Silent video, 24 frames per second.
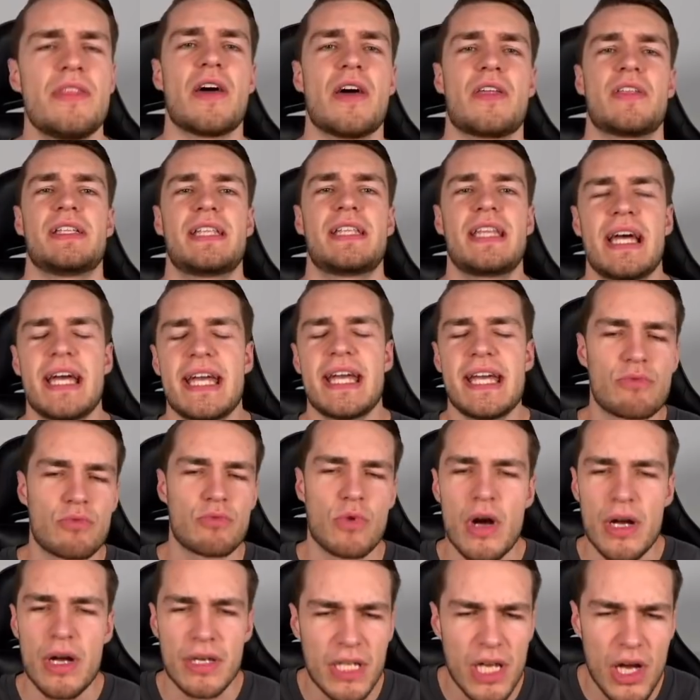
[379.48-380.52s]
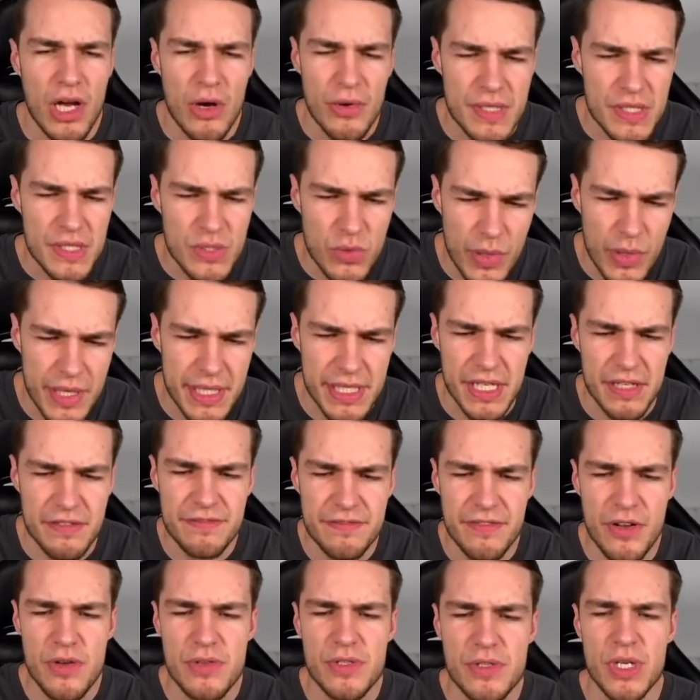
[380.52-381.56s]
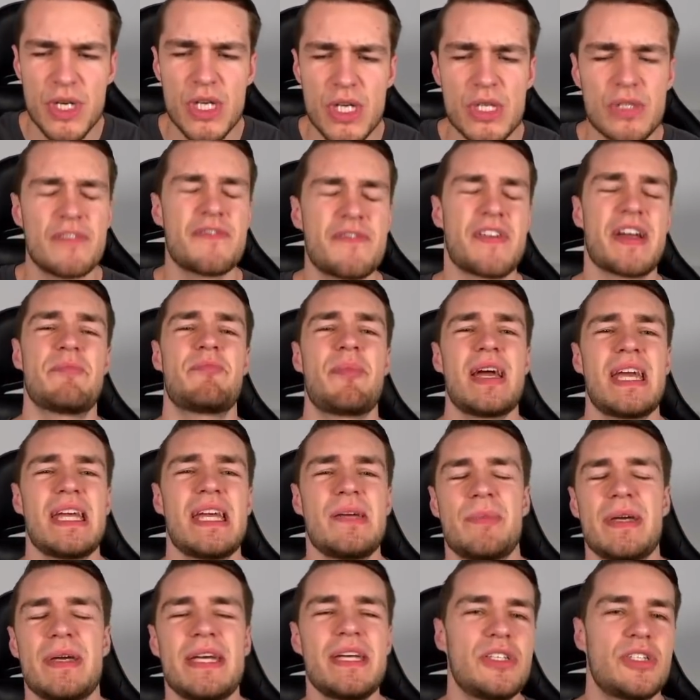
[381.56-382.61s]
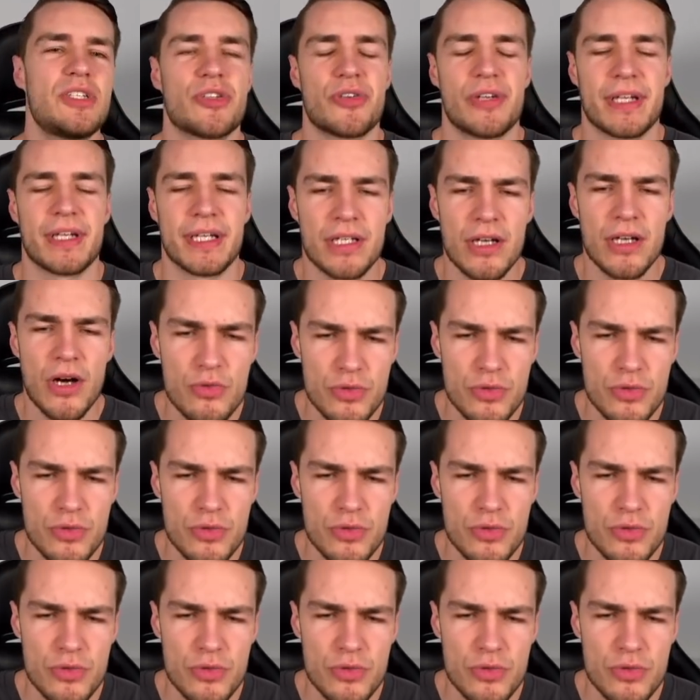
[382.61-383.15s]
The other day, Ryan Cohen tweeted a photo of a baby during an